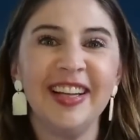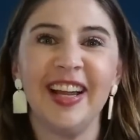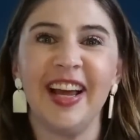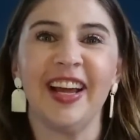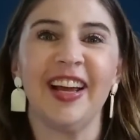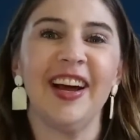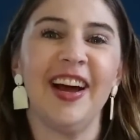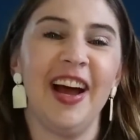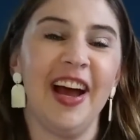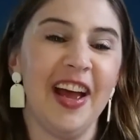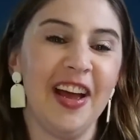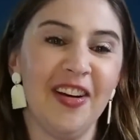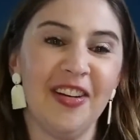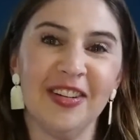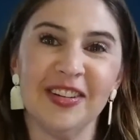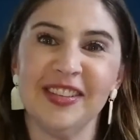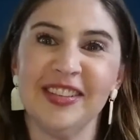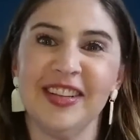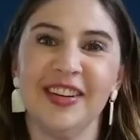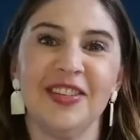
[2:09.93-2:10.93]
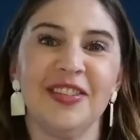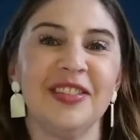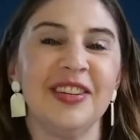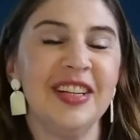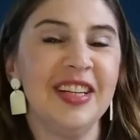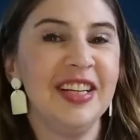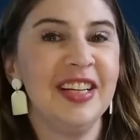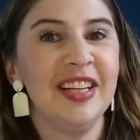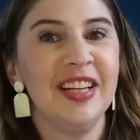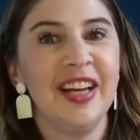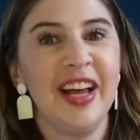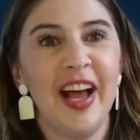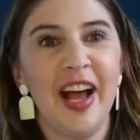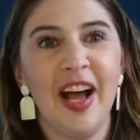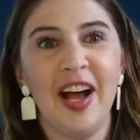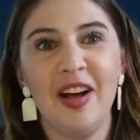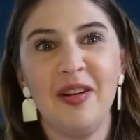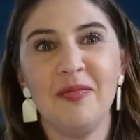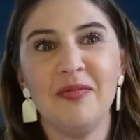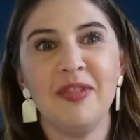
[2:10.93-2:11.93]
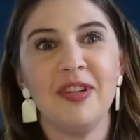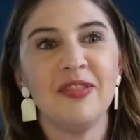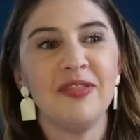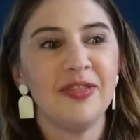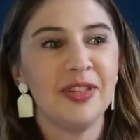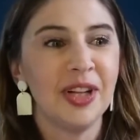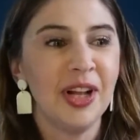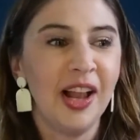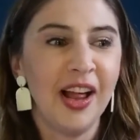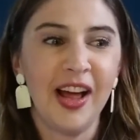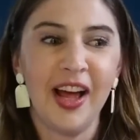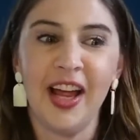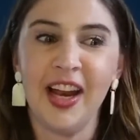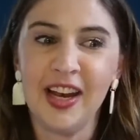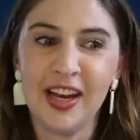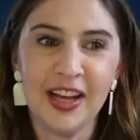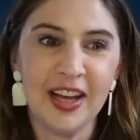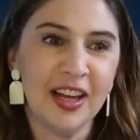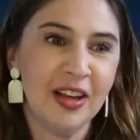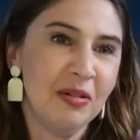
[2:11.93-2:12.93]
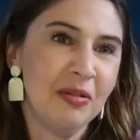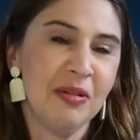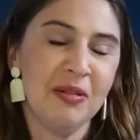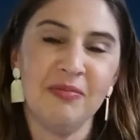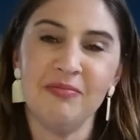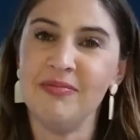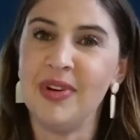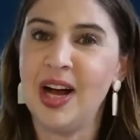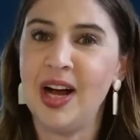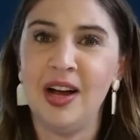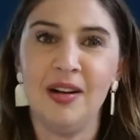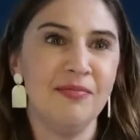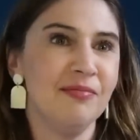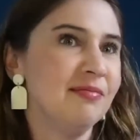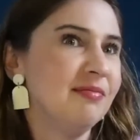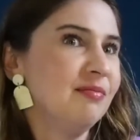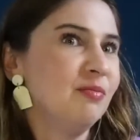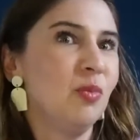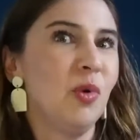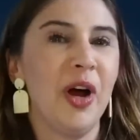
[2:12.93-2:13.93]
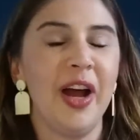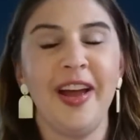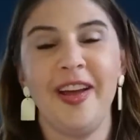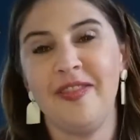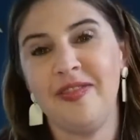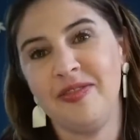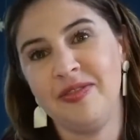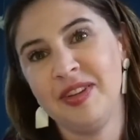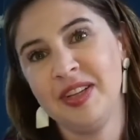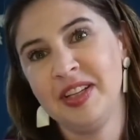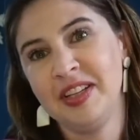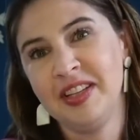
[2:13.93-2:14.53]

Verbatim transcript: like I also have full-on mom, wife,